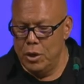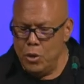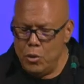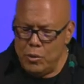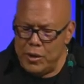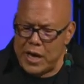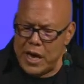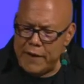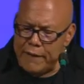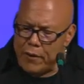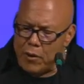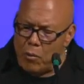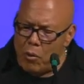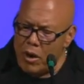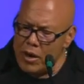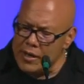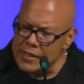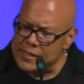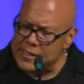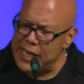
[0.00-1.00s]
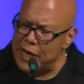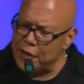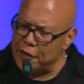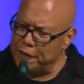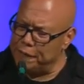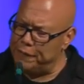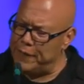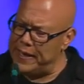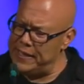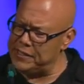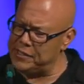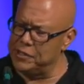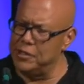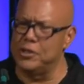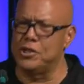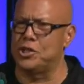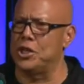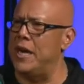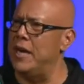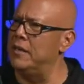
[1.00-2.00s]
would ever want to sacrifice their
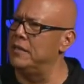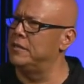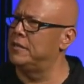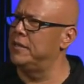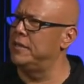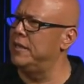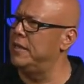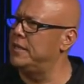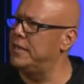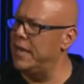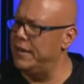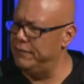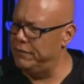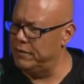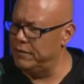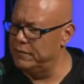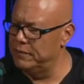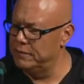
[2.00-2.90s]
child to the devil?